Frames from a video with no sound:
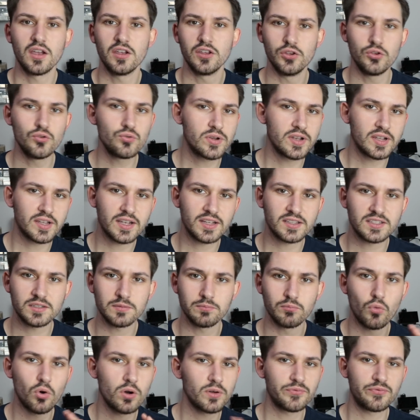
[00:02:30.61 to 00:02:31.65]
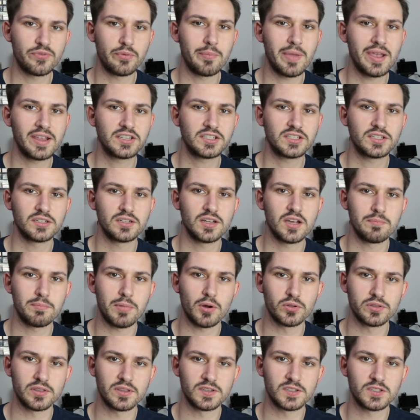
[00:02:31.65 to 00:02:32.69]
You can get more information
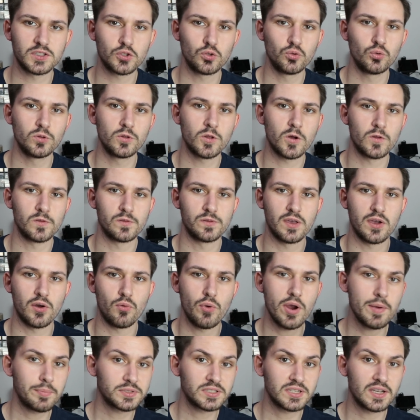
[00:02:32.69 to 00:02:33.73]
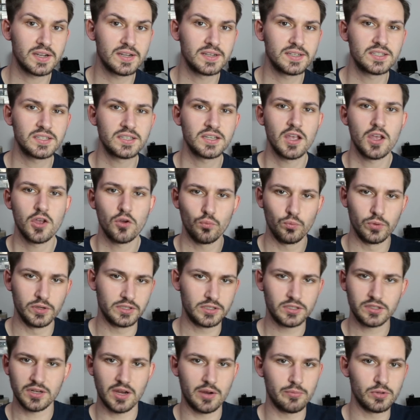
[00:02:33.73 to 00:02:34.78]
about this tool on their website,
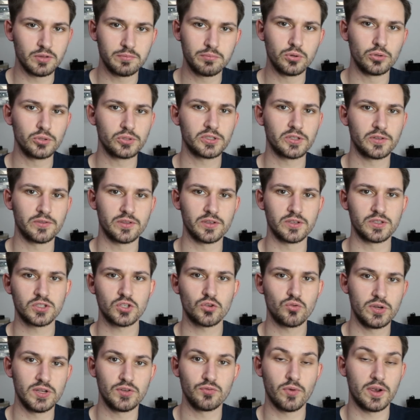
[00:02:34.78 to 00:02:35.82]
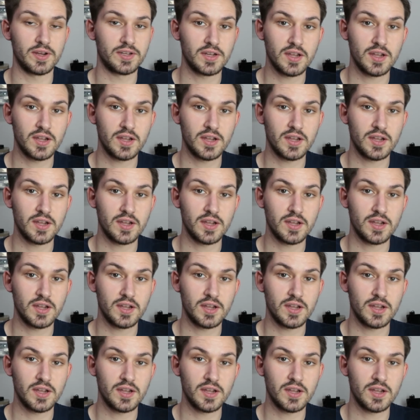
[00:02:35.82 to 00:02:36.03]
which I will put on the screen right